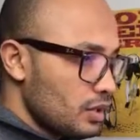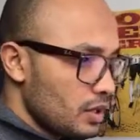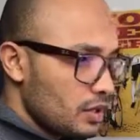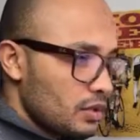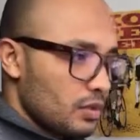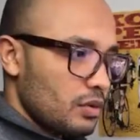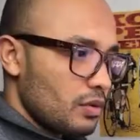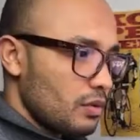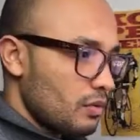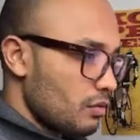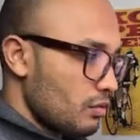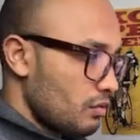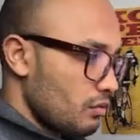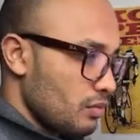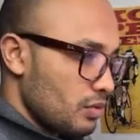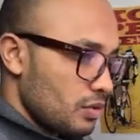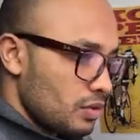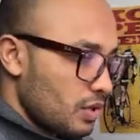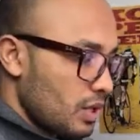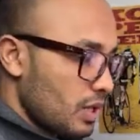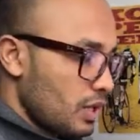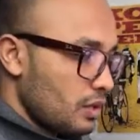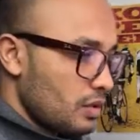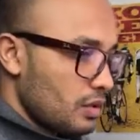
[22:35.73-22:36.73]
You
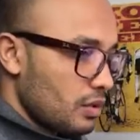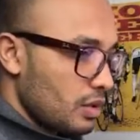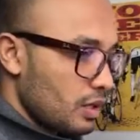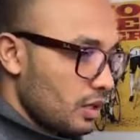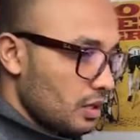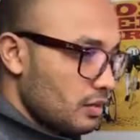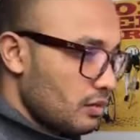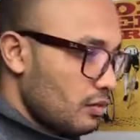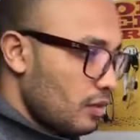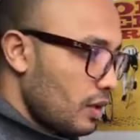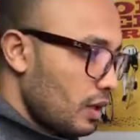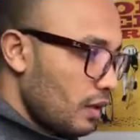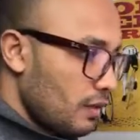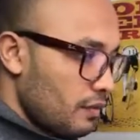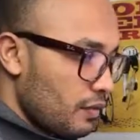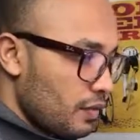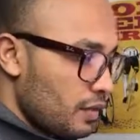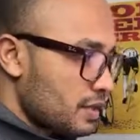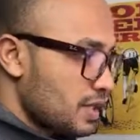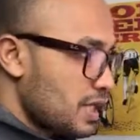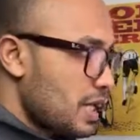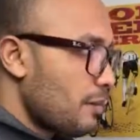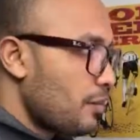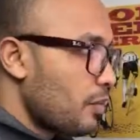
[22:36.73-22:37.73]
can call it, for
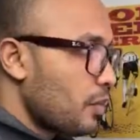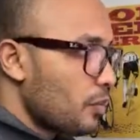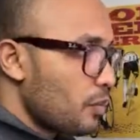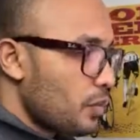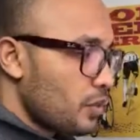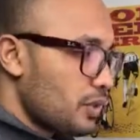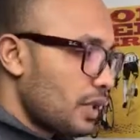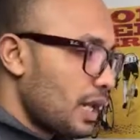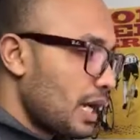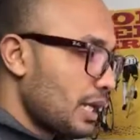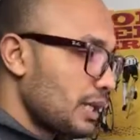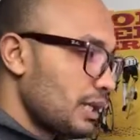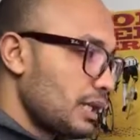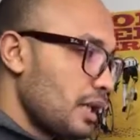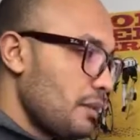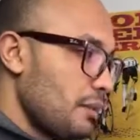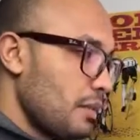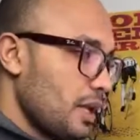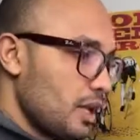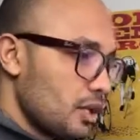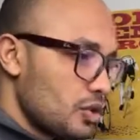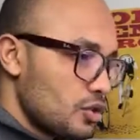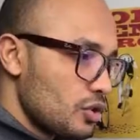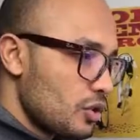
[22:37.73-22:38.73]
example, product
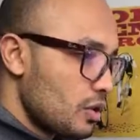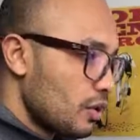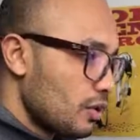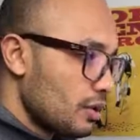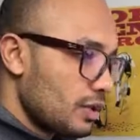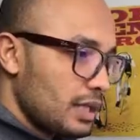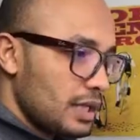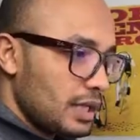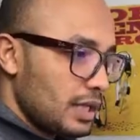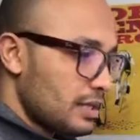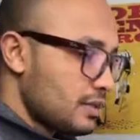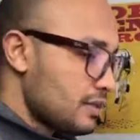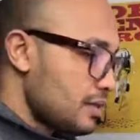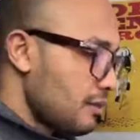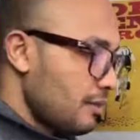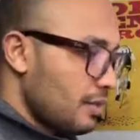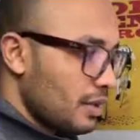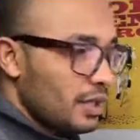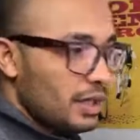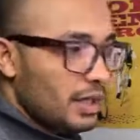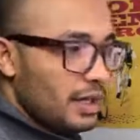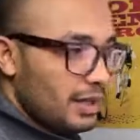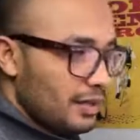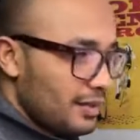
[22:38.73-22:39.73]
image on click,
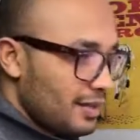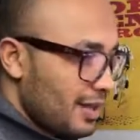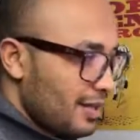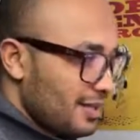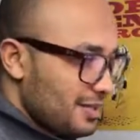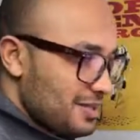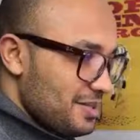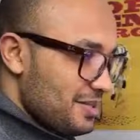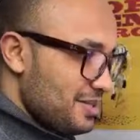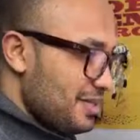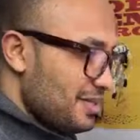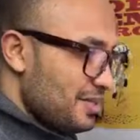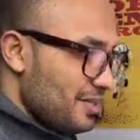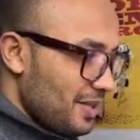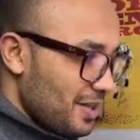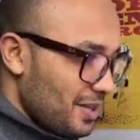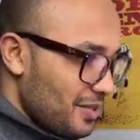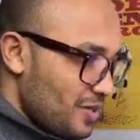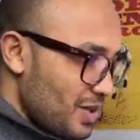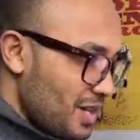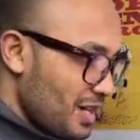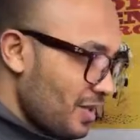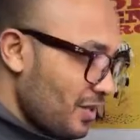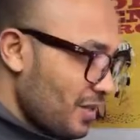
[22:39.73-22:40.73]
something like that, something
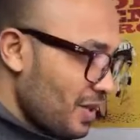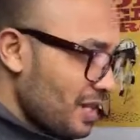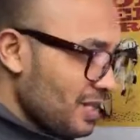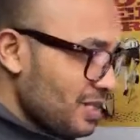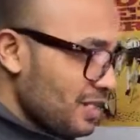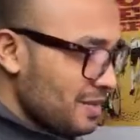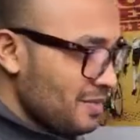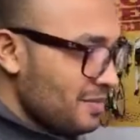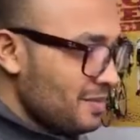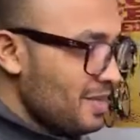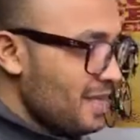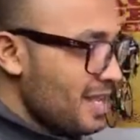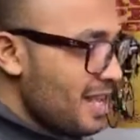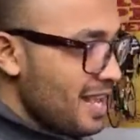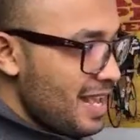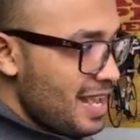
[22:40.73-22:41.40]
really random.